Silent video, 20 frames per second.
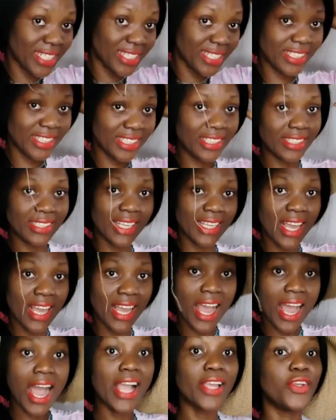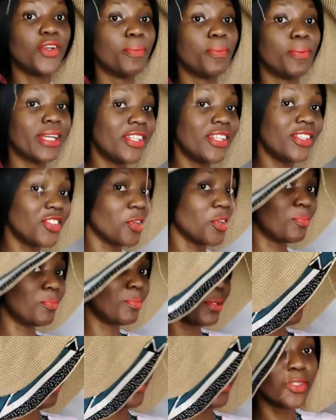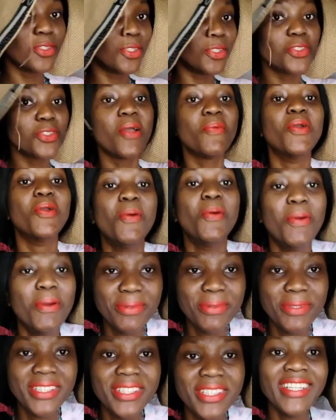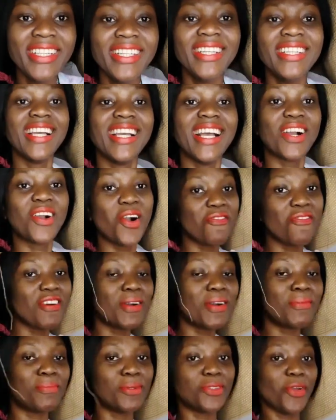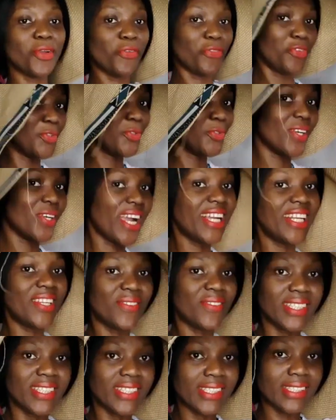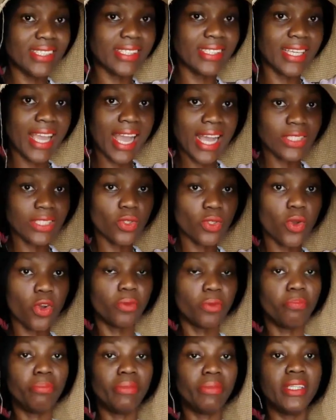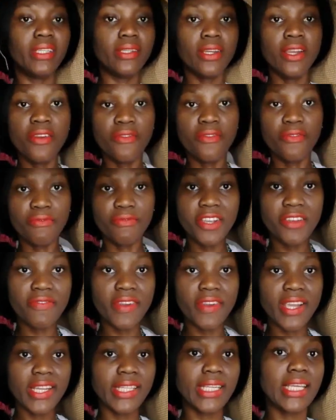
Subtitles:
this and you're packing your baby, it's going to help your baby and cover both of you. Anyway, this is the art on me. Very, very nice